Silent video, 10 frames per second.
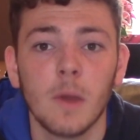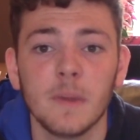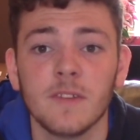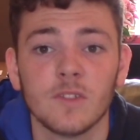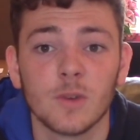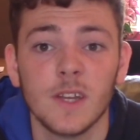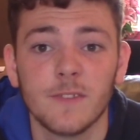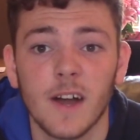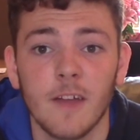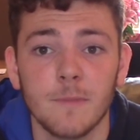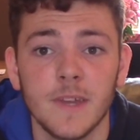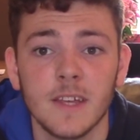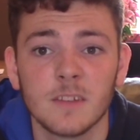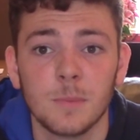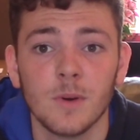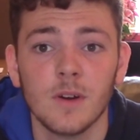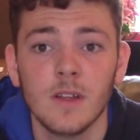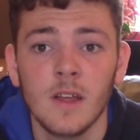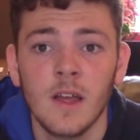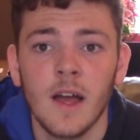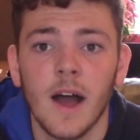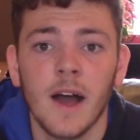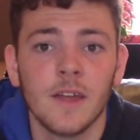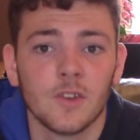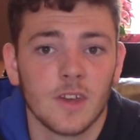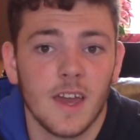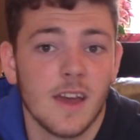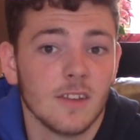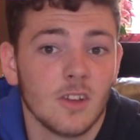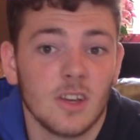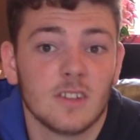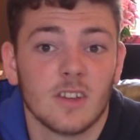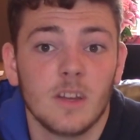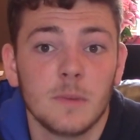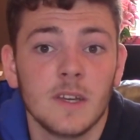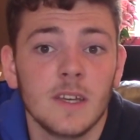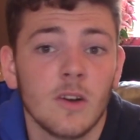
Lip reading: maybe even 25 minutes, but I don't care how long it's going to be.